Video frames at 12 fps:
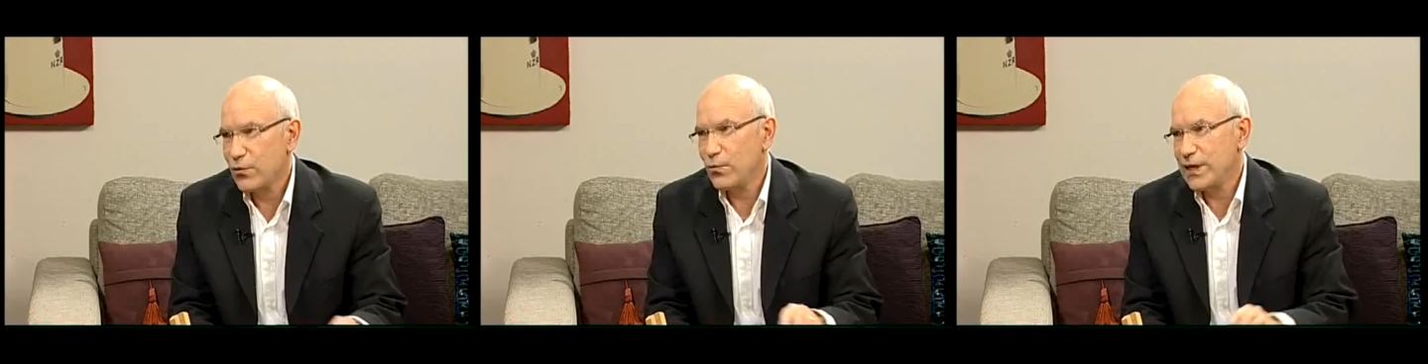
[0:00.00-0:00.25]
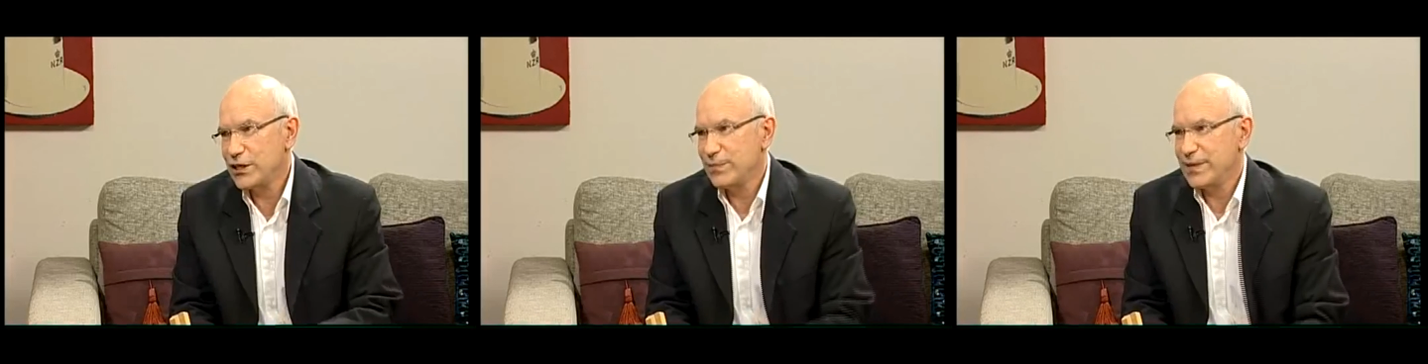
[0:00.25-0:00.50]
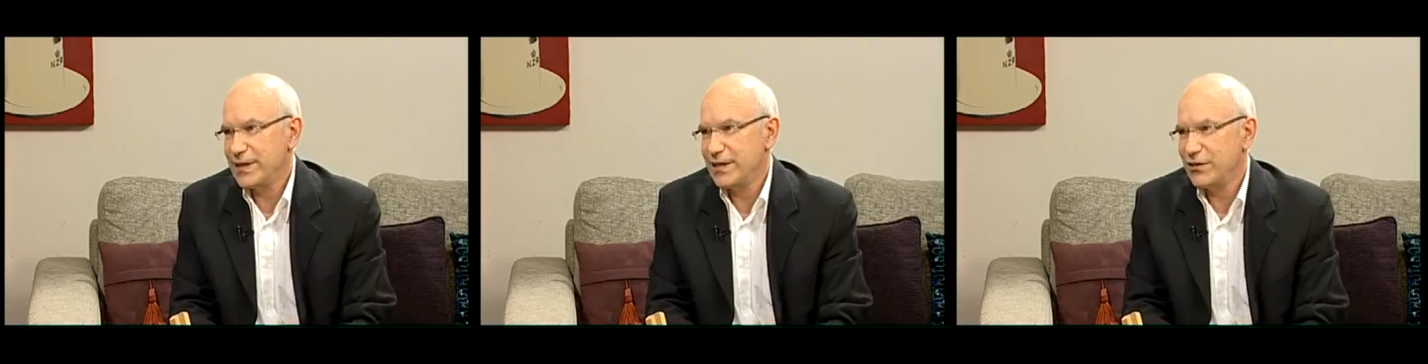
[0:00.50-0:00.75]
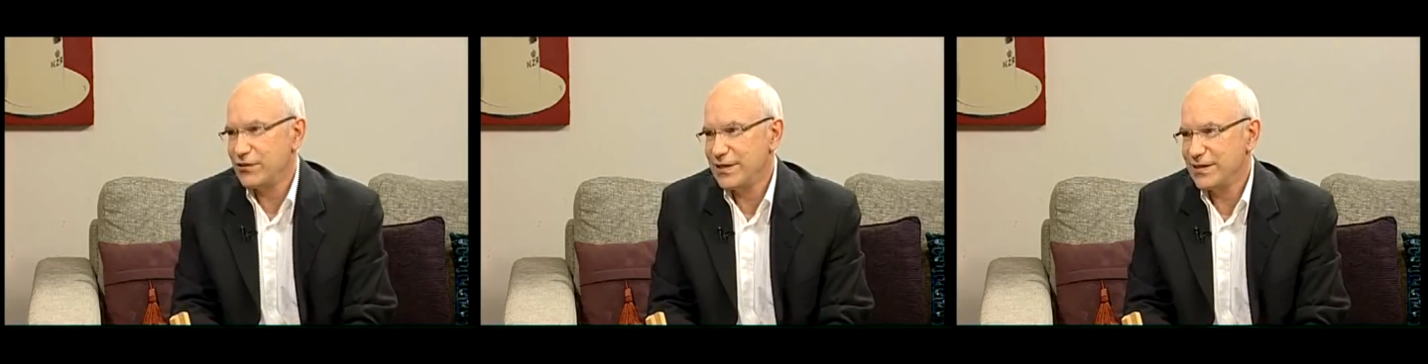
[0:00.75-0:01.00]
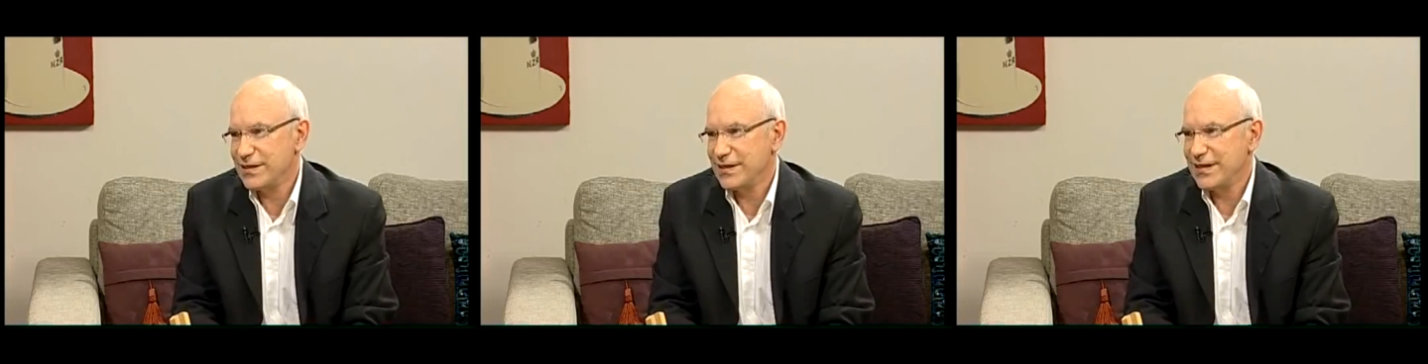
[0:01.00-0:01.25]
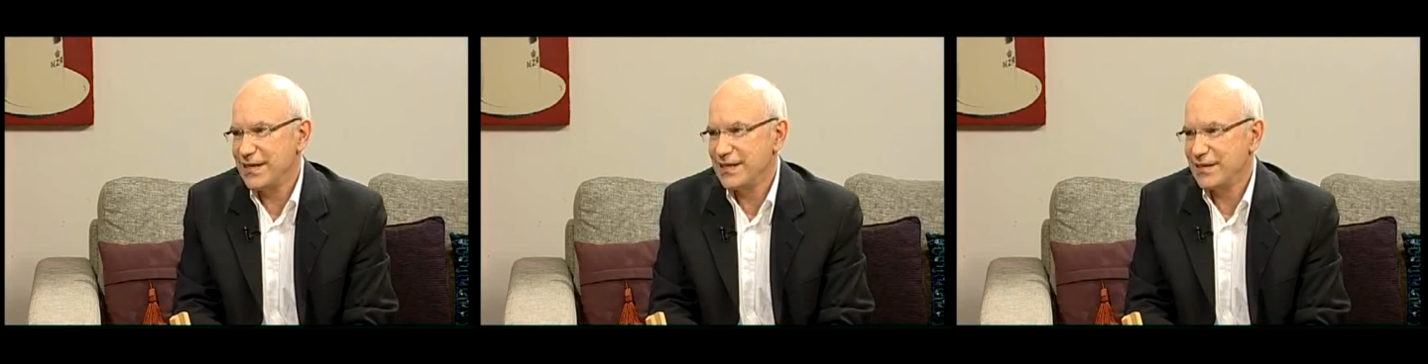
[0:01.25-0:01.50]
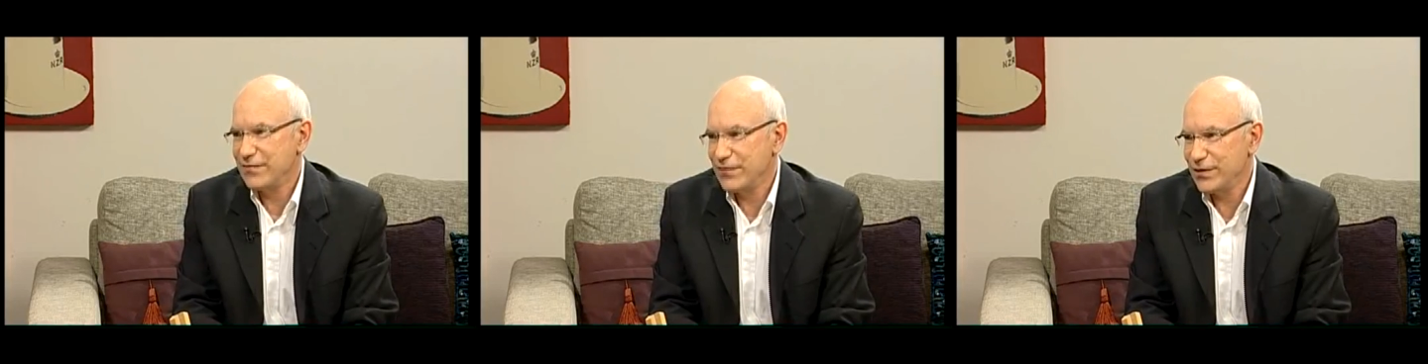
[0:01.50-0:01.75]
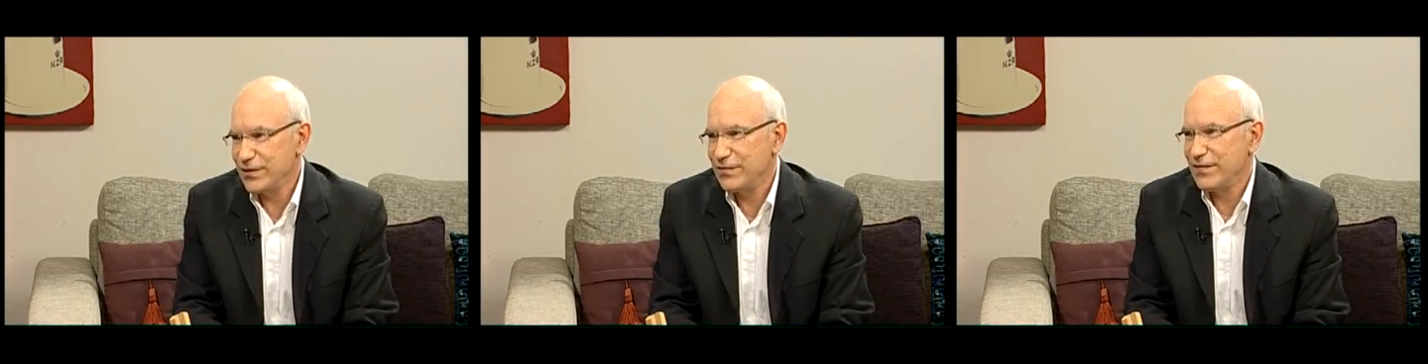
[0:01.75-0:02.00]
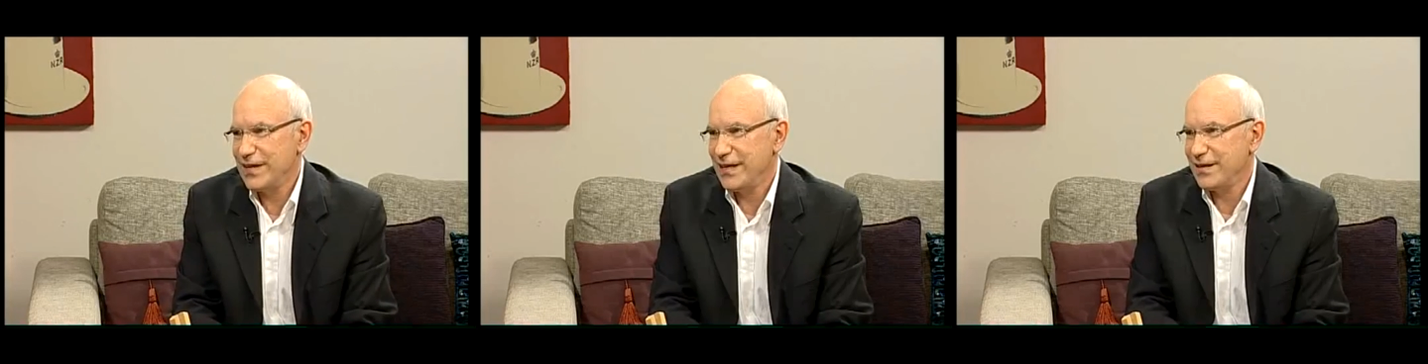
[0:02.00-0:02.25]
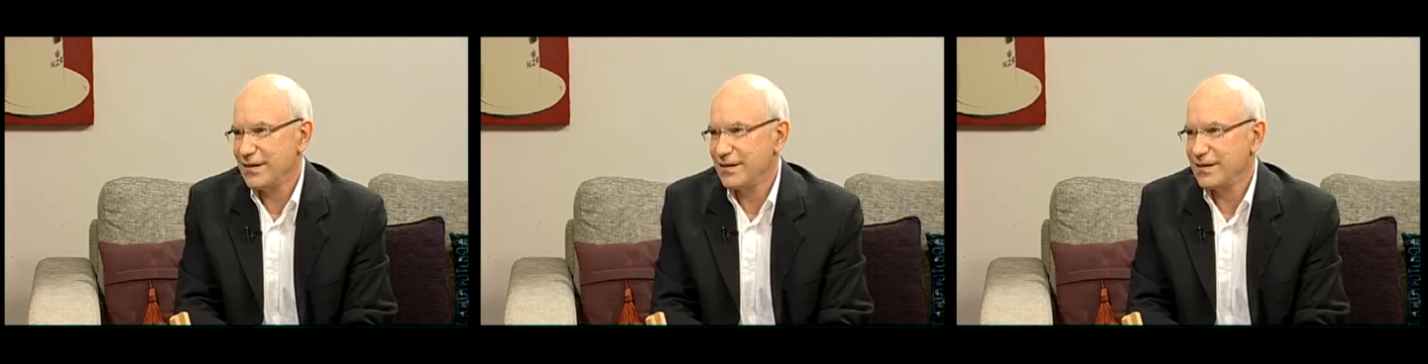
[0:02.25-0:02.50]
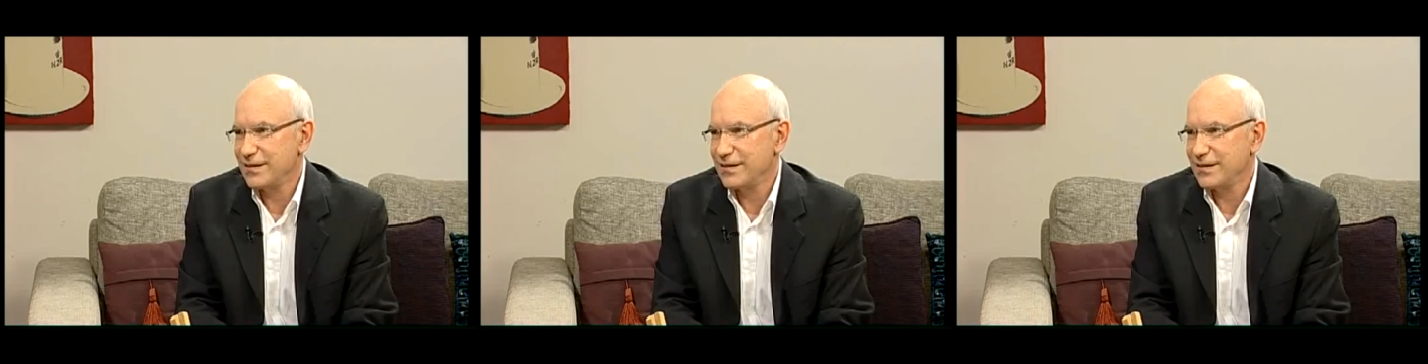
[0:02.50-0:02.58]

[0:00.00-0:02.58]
We should be interested in eating food for health.